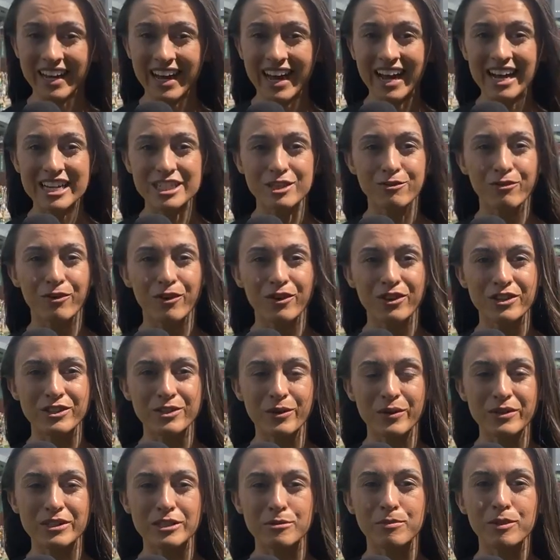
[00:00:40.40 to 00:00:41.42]
As for the
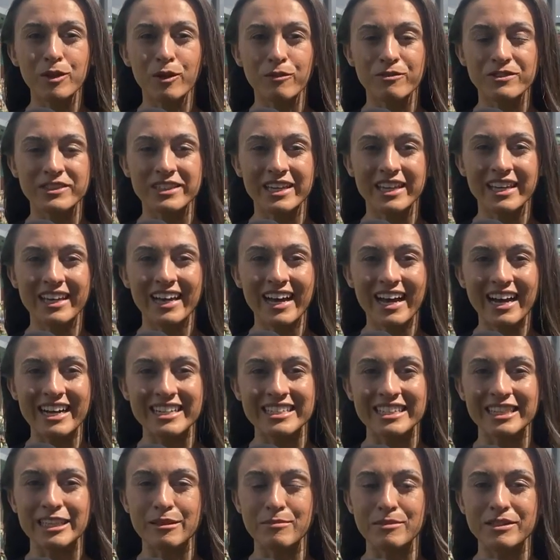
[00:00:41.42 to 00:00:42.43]
Dons, Miovsky
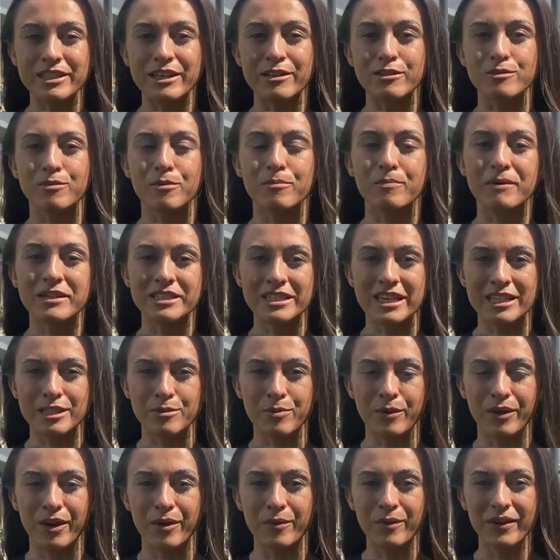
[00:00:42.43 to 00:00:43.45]
and Liam Scales will miss this
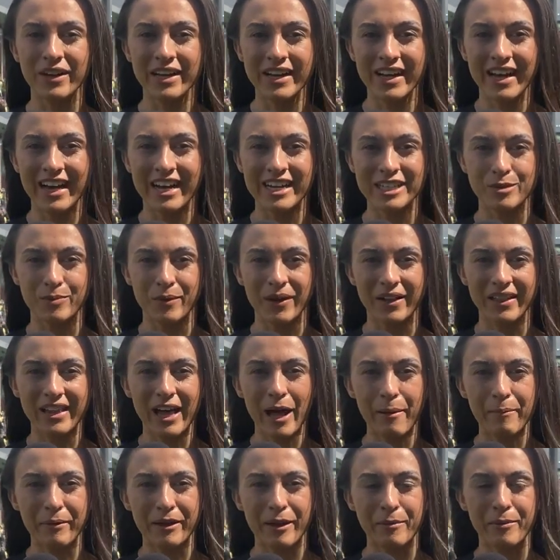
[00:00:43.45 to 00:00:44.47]
one out as well.
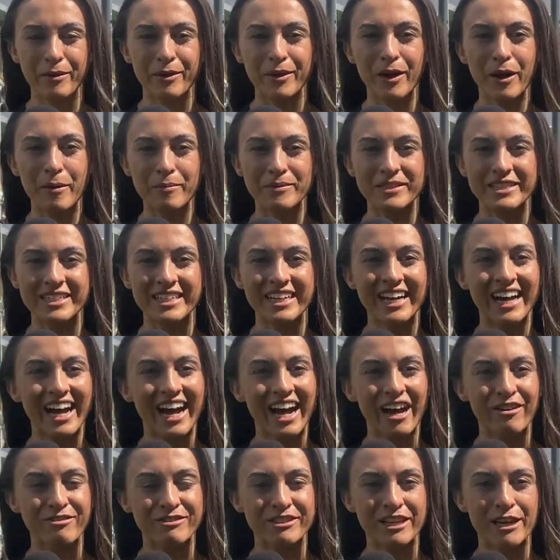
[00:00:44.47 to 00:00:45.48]
I'll be keeping you up to date at
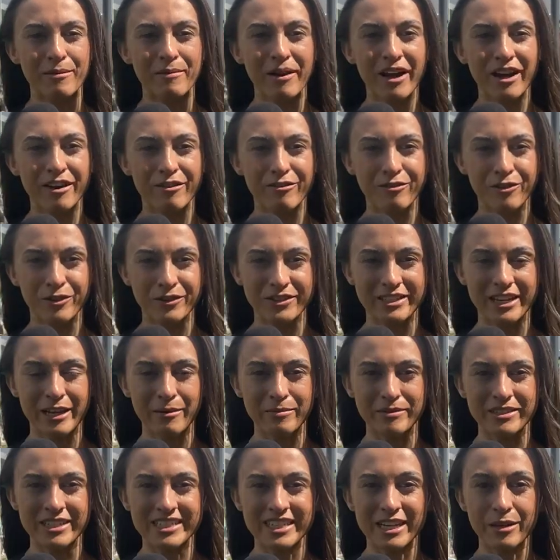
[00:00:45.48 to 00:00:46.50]
half-time and
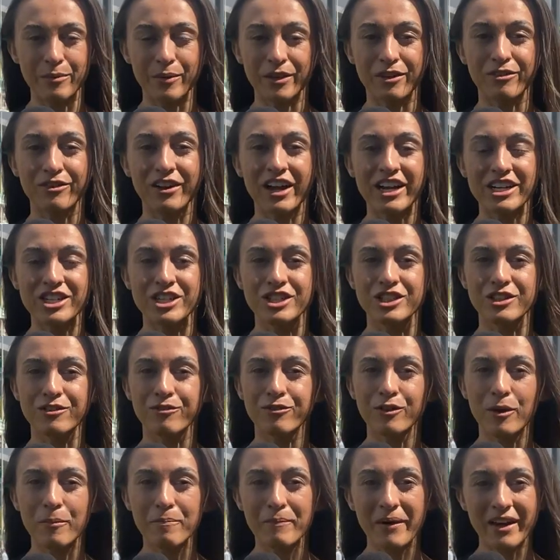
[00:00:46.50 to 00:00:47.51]
full-time today with reactions
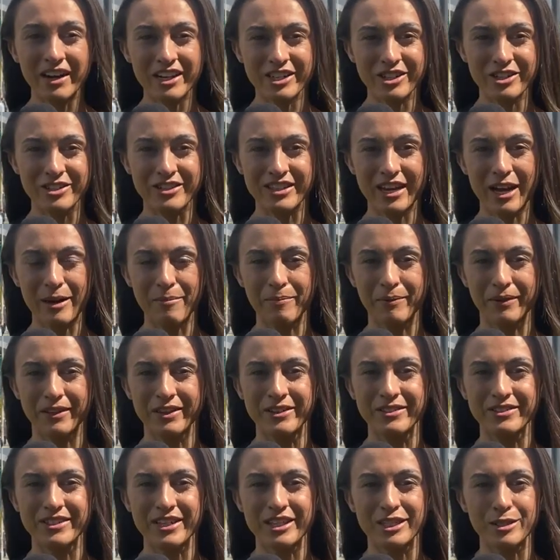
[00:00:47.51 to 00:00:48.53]
from managers and
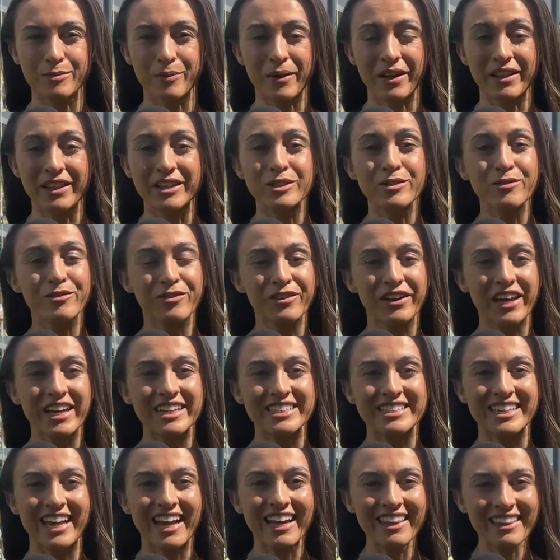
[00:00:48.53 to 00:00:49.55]
players as well. And don't
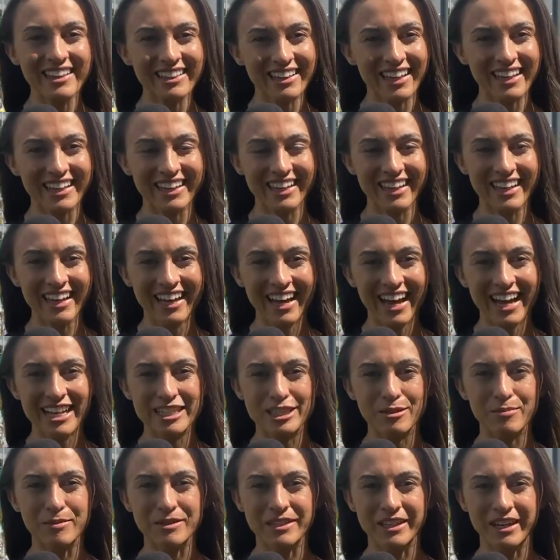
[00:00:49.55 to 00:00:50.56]
forget to hit the like
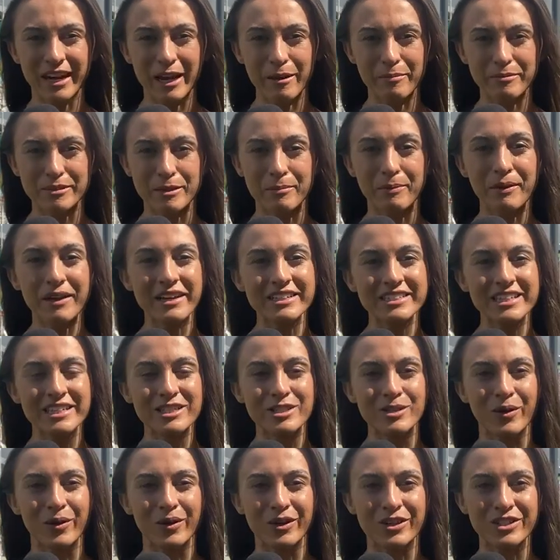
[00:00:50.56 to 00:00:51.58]
and subscribe to PLZ
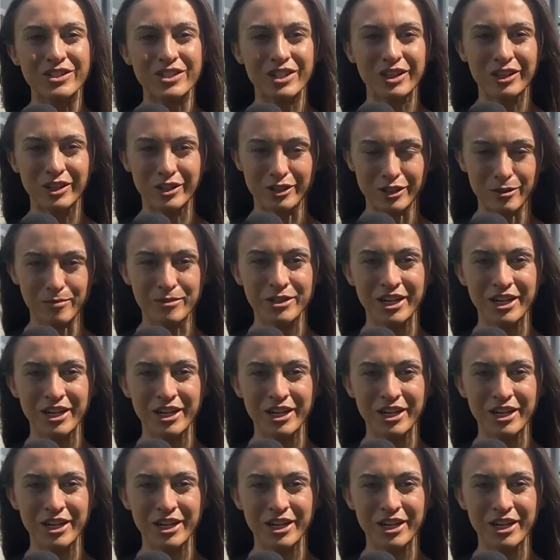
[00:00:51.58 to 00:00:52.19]
Soccer's YouTube